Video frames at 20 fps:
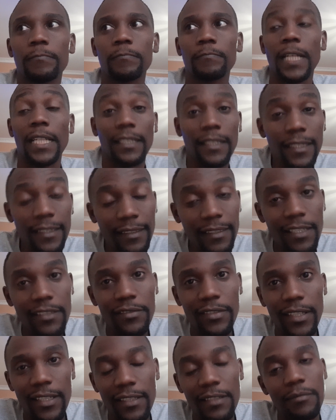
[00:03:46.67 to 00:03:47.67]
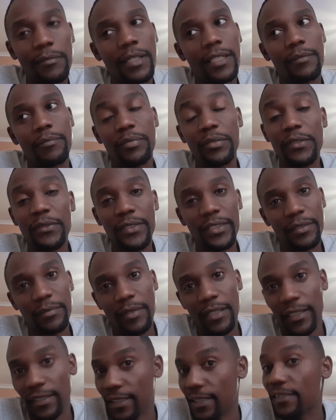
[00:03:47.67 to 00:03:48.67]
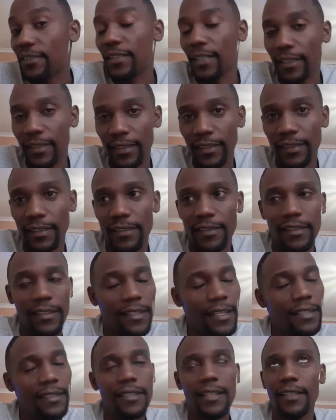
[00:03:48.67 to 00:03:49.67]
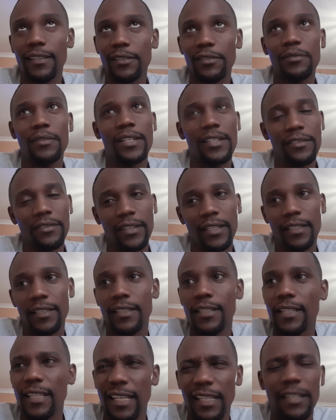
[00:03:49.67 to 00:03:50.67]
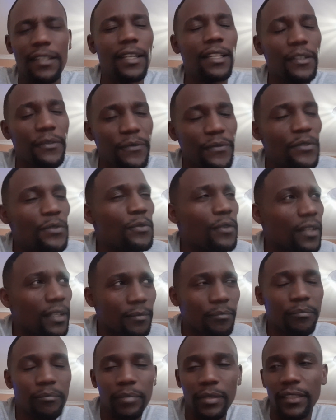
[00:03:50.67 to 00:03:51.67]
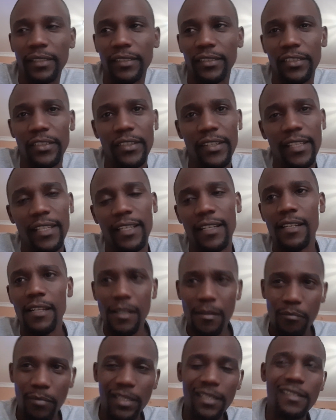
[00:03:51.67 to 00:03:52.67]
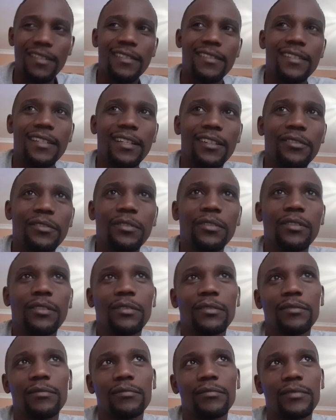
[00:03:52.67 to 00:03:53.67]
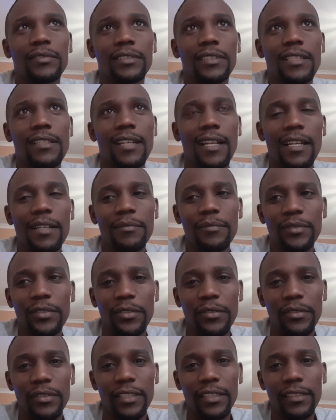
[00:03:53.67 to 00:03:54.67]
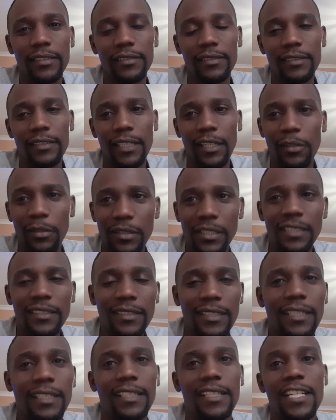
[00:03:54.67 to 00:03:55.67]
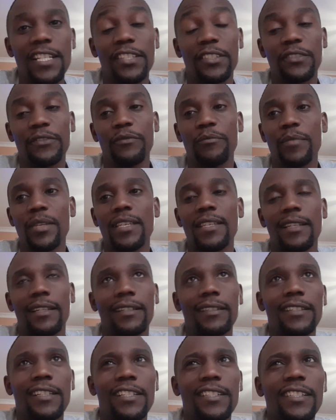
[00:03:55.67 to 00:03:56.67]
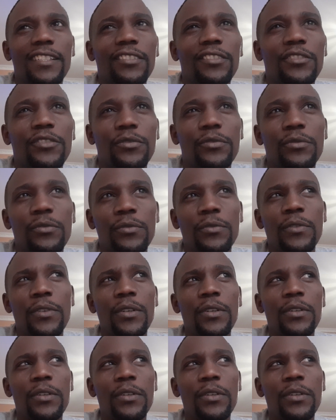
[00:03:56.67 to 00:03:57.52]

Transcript: at least I tried in my previous marriage. At least I tried that. I know I tried. And a few other places here and there. But in general terms, or the holistic nature of me, it is true